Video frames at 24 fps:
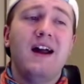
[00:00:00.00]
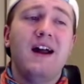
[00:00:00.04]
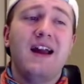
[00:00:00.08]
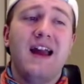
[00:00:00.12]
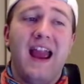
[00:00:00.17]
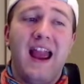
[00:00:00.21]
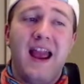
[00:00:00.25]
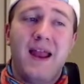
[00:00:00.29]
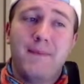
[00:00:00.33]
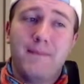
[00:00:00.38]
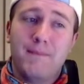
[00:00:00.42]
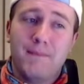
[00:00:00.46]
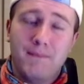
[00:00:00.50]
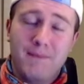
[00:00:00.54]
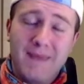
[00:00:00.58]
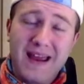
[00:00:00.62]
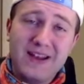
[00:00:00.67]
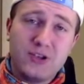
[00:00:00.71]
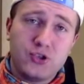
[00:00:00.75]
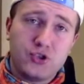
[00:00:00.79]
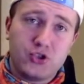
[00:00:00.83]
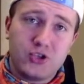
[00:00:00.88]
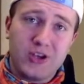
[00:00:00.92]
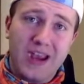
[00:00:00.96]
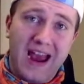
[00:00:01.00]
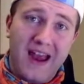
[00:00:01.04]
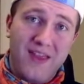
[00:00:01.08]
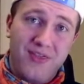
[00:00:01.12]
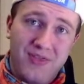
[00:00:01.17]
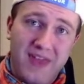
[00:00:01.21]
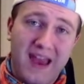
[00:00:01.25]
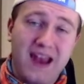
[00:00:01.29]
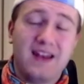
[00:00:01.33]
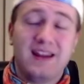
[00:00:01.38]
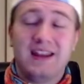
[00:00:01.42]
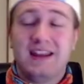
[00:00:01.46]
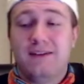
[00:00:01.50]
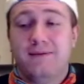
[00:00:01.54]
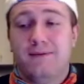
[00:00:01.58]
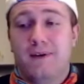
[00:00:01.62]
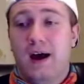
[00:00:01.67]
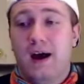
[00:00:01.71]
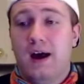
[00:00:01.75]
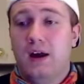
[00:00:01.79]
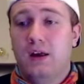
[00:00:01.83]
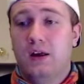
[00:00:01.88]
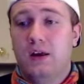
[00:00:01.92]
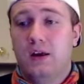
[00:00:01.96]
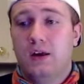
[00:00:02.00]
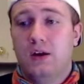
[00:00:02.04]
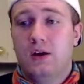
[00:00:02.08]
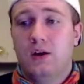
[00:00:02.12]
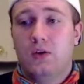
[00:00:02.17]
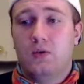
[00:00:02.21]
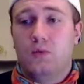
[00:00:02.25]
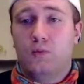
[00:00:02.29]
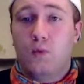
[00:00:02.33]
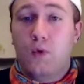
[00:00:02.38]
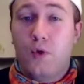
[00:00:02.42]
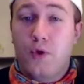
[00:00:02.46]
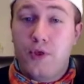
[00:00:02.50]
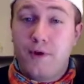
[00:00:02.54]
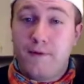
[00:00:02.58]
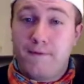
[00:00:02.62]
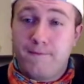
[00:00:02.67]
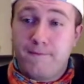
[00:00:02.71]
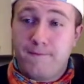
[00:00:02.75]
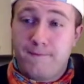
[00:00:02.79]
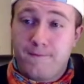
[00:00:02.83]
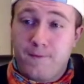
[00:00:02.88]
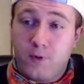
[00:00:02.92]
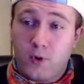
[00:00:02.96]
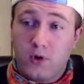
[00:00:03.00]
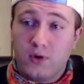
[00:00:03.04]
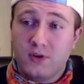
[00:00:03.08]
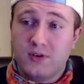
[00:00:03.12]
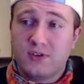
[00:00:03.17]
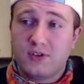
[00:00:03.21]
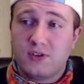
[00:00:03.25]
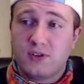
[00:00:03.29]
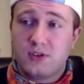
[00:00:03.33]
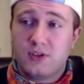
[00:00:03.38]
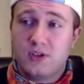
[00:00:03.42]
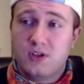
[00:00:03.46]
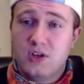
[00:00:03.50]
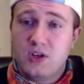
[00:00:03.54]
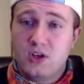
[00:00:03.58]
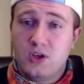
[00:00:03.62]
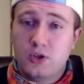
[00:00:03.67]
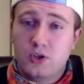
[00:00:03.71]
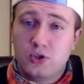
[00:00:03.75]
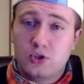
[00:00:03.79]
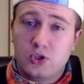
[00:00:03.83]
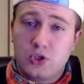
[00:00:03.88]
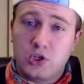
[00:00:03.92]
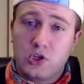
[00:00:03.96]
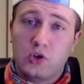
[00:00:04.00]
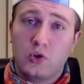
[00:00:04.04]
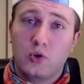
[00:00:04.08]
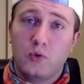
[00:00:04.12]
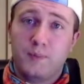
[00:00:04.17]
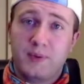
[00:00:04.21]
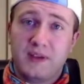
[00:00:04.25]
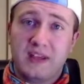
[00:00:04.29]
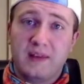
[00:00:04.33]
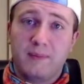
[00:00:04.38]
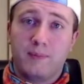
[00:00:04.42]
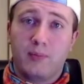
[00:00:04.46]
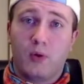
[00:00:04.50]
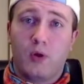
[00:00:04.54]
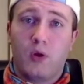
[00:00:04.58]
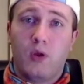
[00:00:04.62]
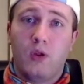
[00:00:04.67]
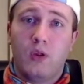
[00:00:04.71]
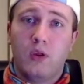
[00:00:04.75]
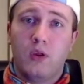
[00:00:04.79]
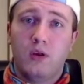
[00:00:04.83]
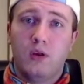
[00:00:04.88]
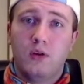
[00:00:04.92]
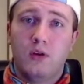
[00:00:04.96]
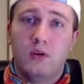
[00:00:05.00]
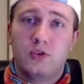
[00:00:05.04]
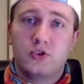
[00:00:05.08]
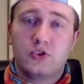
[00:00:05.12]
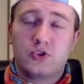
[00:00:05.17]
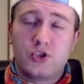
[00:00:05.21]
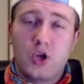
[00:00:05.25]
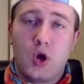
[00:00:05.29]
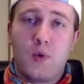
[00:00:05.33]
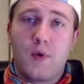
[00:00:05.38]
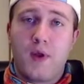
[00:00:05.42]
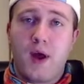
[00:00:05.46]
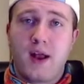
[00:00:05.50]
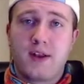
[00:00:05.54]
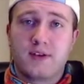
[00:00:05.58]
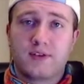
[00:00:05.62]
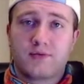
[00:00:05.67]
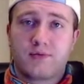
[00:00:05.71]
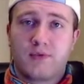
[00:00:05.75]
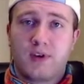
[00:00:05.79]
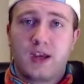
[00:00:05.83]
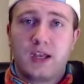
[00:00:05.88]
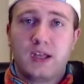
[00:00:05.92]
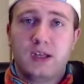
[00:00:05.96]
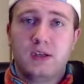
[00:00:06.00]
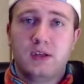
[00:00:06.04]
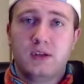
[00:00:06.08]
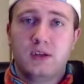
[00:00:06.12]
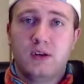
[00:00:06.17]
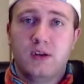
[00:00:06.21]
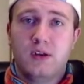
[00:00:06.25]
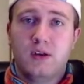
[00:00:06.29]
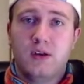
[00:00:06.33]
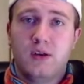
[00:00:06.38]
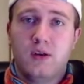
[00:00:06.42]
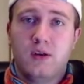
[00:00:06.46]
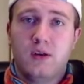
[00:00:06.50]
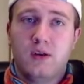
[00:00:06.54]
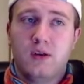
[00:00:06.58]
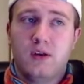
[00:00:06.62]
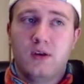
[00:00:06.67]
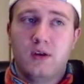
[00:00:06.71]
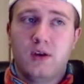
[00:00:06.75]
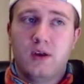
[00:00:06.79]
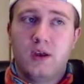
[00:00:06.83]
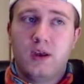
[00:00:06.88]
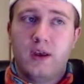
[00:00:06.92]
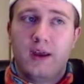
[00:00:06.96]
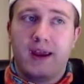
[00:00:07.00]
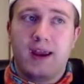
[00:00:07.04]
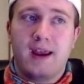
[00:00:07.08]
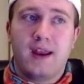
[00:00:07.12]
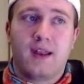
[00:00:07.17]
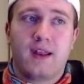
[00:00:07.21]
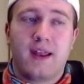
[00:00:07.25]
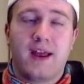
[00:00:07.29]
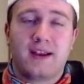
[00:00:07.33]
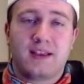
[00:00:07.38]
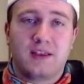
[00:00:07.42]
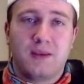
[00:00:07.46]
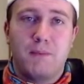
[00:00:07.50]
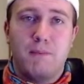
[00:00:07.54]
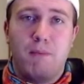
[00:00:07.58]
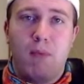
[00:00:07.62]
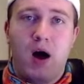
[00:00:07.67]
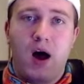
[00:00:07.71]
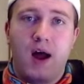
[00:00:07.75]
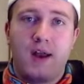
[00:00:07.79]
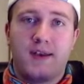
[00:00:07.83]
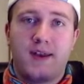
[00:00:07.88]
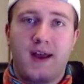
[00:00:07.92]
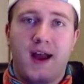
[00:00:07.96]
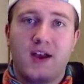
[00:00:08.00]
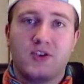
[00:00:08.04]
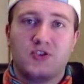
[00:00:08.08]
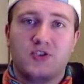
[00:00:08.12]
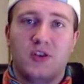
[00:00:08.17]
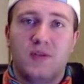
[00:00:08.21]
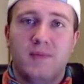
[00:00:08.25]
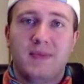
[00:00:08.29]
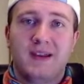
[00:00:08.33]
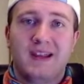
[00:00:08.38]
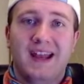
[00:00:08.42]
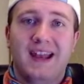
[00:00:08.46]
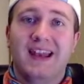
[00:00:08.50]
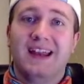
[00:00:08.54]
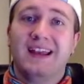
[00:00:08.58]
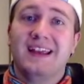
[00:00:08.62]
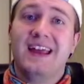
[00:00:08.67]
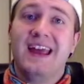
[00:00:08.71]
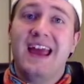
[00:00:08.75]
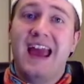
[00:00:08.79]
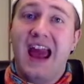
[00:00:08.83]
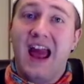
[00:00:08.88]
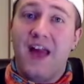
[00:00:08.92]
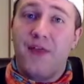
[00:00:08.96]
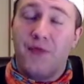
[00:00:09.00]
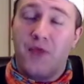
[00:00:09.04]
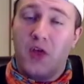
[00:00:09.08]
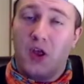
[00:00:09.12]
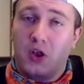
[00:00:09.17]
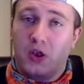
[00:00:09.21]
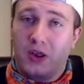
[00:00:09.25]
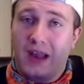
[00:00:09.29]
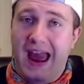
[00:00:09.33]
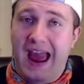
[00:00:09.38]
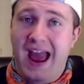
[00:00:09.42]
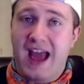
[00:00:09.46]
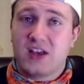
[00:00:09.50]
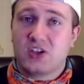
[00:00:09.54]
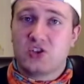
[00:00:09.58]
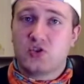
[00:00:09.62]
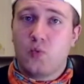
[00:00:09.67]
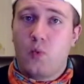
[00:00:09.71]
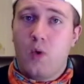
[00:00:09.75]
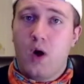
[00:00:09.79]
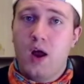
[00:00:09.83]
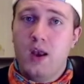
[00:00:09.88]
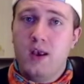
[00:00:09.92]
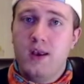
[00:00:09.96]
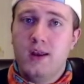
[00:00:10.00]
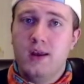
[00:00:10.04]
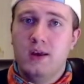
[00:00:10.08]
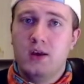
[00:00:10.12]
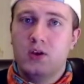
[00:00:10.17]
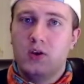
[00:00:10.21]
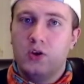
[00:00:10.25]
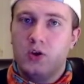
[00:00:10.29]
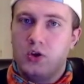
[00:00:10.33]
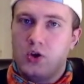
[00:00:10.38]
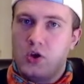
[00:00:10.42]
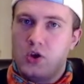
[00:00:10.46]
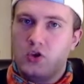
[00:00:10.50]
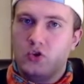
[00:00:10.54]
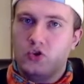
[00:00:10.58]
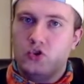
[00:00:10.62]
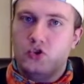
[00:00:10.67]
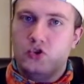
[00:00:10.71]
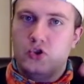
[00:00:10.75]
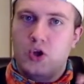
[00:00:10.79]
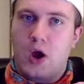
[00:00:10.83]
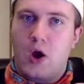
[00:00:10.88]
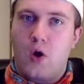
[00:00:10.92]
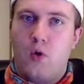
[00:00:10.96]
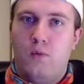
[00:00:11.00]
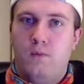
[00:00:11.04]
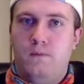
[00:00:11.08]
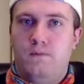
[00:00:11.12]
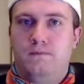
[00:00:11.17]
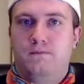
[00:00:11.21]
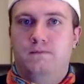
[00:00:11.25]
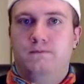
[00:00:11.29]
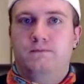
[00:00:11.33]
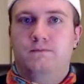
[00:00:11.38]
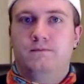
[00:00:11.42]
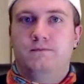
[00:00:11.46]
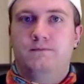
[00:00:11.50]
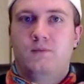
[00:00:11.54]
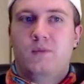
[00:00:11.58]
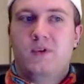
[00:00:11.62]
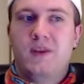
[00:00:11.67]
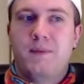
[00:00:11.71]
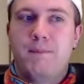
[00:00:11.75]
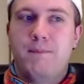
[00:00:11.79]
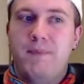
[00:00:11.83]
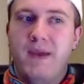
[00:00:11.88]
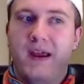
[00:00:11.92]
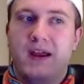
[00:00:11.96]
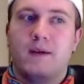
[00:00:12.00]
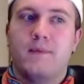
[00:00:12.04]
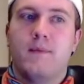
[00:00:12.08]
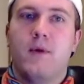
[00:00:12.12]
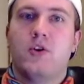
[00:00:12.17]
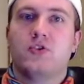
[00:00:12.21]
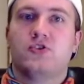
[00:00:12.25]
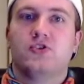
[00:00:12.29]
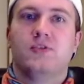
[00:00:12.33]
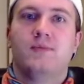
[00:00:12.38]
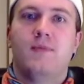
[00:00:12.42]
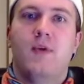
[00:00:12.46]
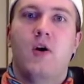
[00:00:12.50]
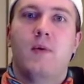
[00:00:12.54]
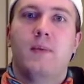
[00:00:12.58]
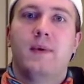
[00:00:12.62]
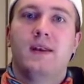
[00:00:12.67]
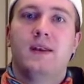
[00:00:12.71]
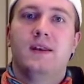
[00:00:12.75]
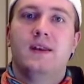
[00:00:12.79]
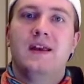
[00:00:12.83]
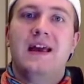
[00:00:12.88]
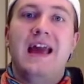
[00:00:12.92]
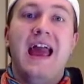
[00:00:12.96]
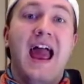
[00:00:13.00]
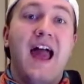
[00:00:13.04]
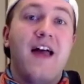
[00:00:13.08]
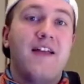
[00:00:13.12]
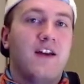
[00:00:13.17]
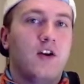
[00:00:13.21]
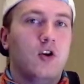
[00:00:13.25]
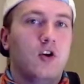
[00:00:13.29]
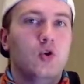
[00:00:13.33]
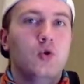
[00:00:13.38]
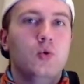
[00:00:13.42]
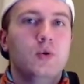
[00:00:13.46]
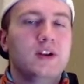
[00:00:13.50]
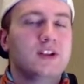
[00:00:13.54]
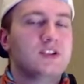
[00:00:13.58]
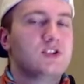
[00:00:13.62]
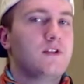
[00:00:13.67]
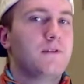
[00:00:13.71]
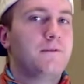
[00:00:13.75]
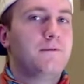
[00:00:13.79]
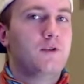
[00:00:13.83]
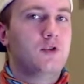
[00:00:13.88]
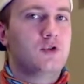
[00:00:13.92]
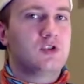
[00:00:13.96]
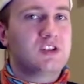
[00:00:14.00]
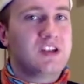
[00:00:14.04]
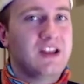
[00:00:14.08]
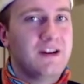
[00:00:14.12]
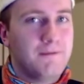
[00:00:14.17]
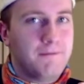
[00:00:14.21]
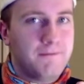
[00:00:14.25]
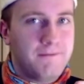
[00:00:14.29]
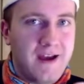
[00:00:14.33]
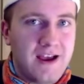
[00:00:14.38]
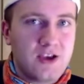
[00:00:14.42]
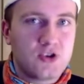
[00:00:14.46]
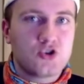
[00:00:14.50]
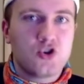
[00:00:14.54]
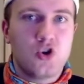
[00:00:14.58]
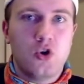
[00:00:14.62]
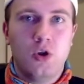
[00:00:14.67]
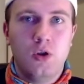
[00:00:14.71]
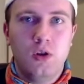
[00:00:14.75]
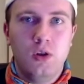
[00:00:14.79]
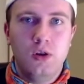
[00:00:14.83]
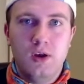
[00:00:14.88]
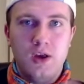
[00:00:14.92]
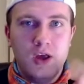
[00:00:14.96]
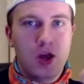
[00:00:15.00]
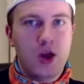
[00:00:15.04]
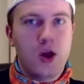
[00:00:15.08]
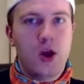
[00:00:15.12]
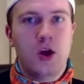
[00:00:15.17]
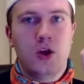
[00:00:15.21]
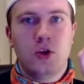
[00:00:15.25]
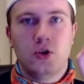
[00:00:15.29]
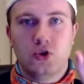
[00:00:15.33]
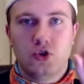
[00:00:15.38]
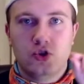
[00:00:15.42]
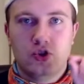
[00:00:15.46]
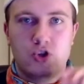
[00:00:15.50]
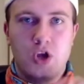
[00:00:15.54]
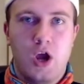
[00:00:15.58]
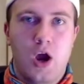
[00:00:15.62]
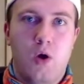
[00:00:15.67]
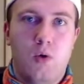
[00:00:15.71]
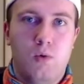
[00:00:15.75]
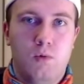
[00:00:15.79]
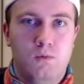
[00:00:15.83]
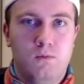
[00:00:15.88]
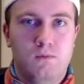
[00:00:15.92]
and Mitch, and then Eva were the first 2 people shown on screen in like the montage at the beginning. And the last one, Joe, with a big emotional moment. And then who gets the first confessional? Joe.